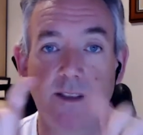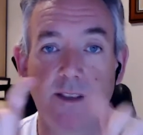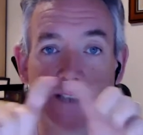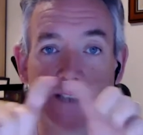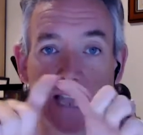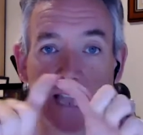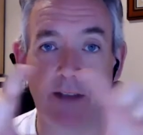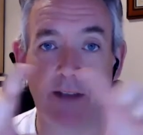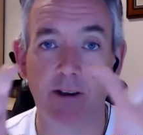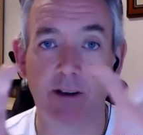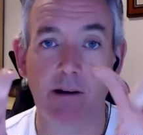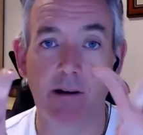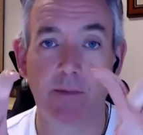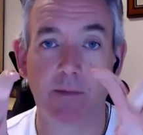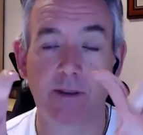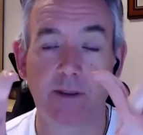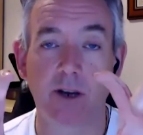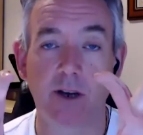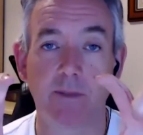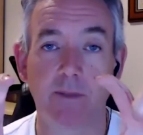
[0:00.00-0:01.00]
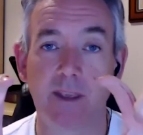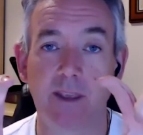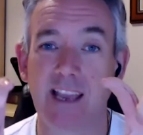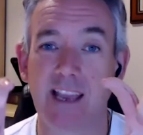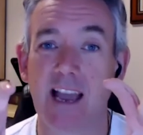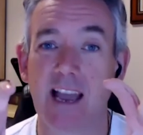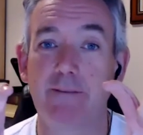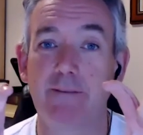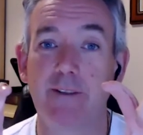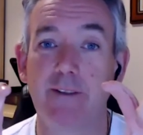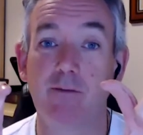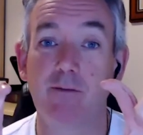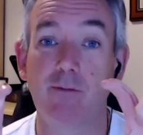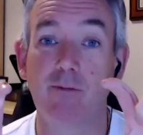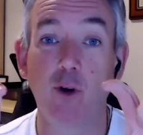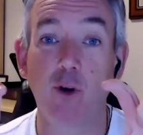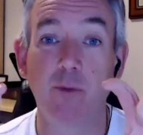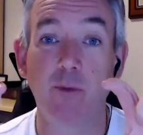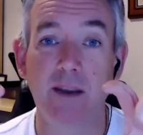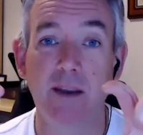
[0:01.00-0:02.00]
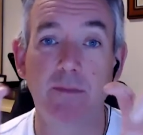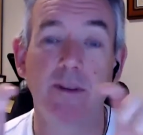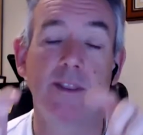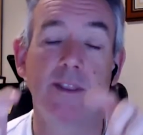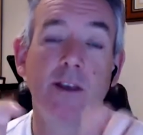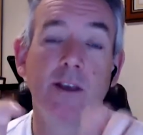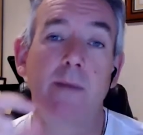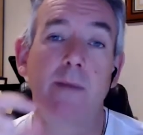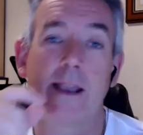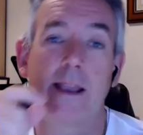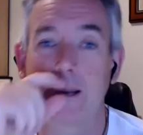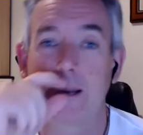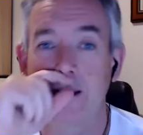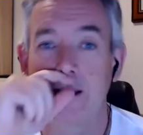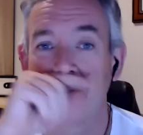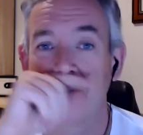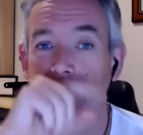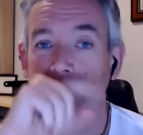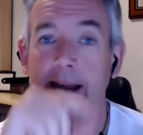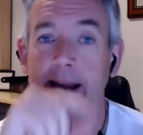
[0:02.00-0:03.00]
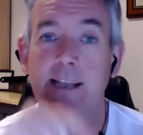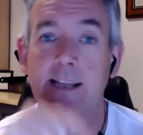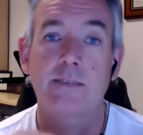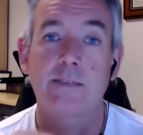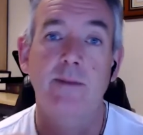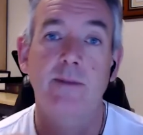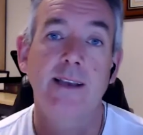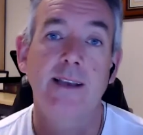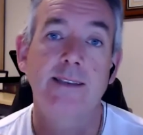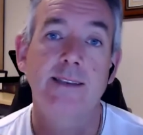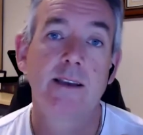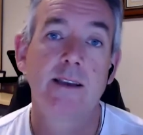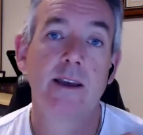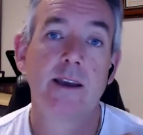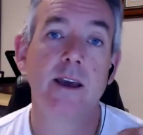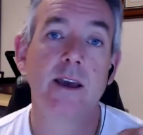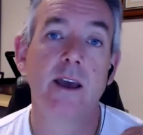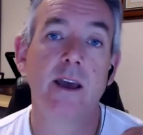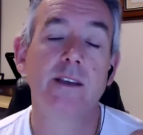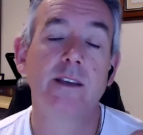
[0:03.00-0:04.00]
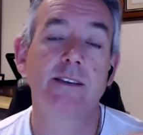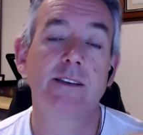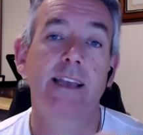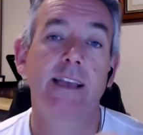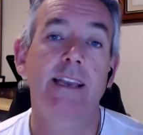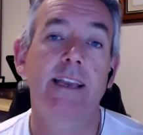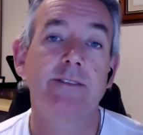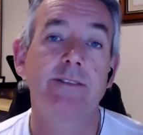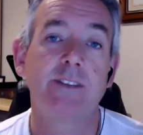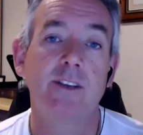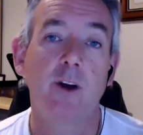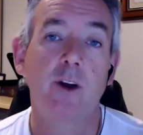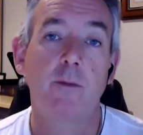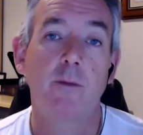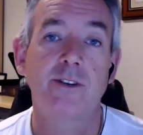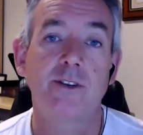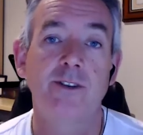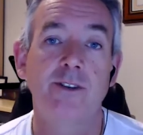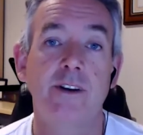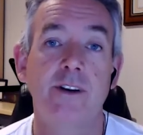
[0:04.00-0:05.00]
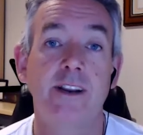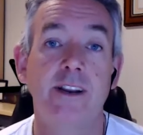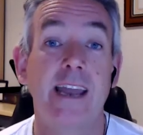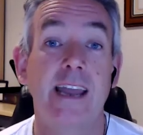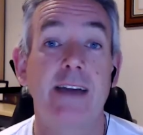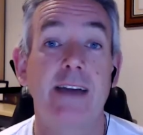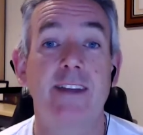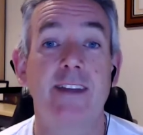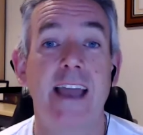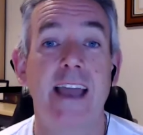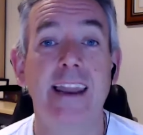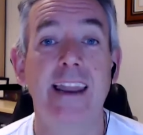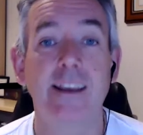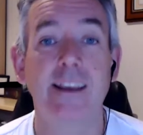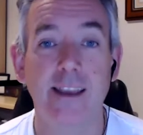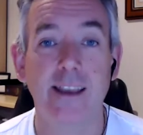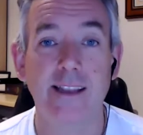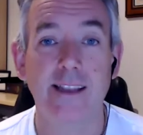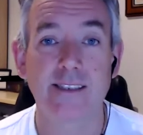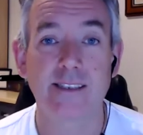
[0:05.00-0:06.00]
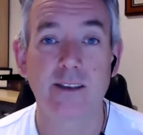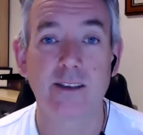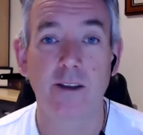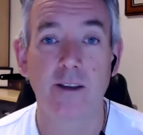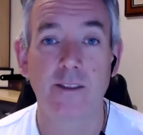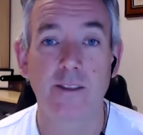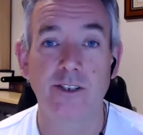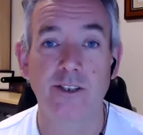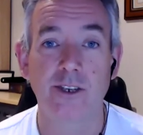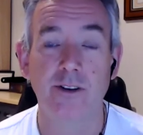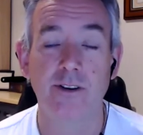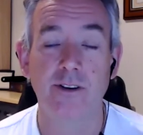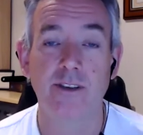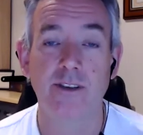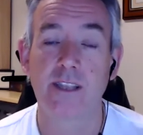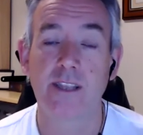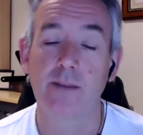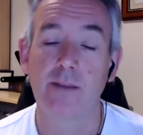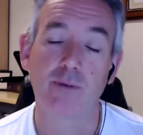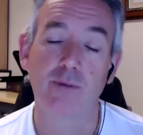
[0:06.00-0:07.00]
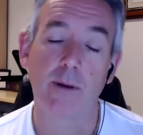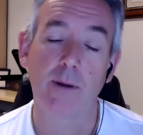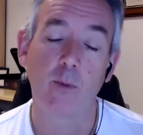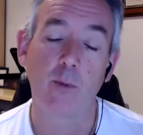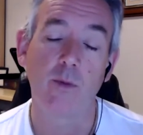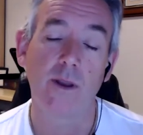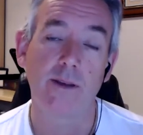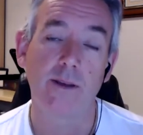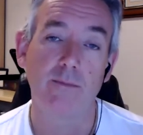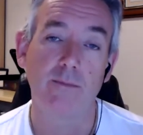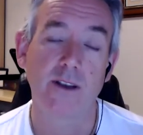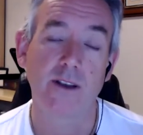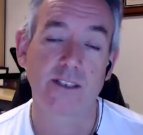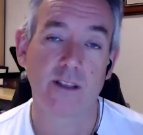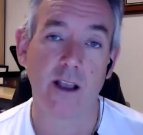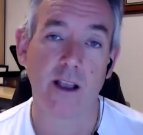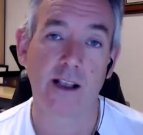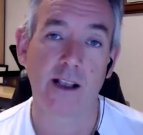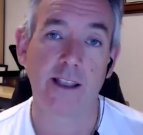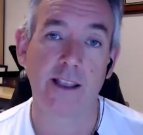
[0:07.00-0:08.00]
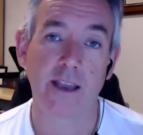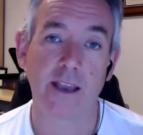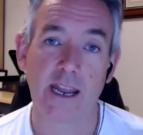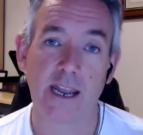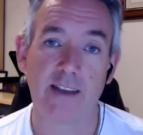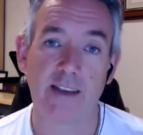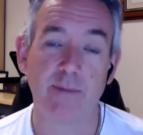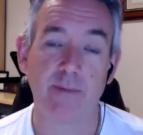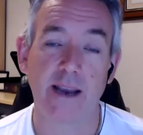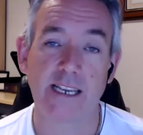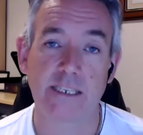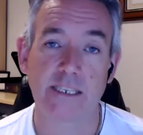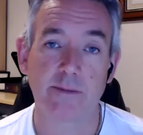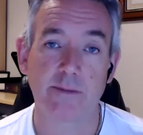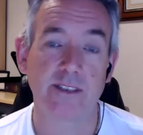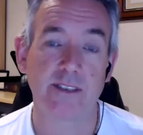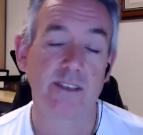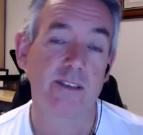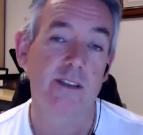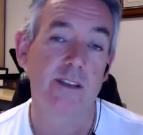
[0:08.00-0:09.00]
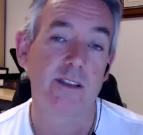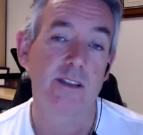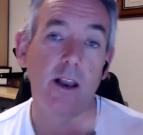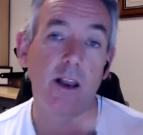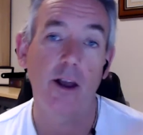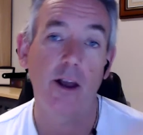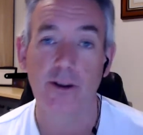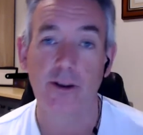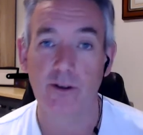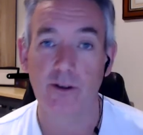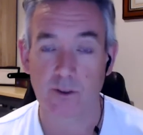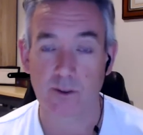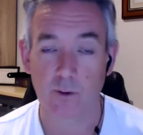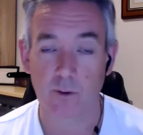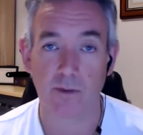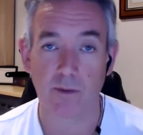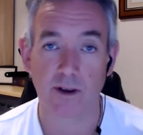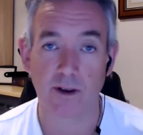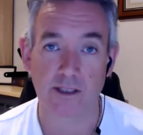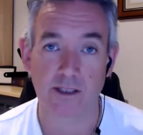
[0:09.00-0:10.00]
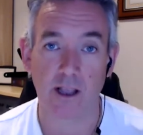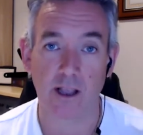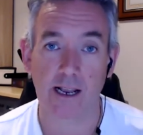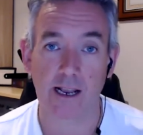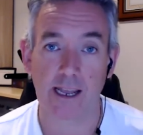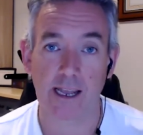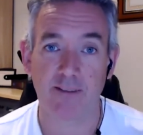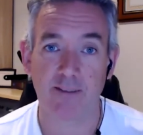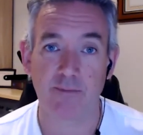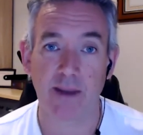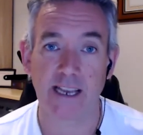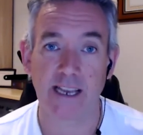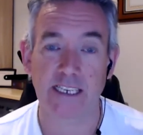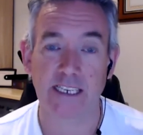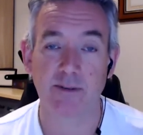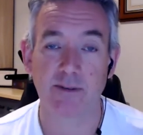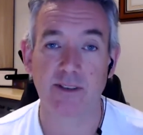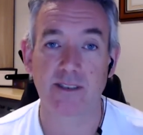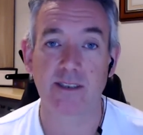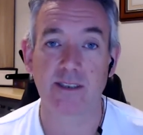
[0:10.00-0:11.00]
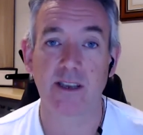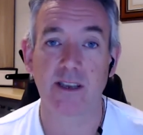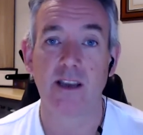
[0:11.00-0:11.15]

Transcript: area up the top that you can't fit a room in, but they'll make it into an attic space. So that gives the opportunity to have an attic inside the Tudors. They're probably most likely going to have basements, and the colonials will most likely have basements.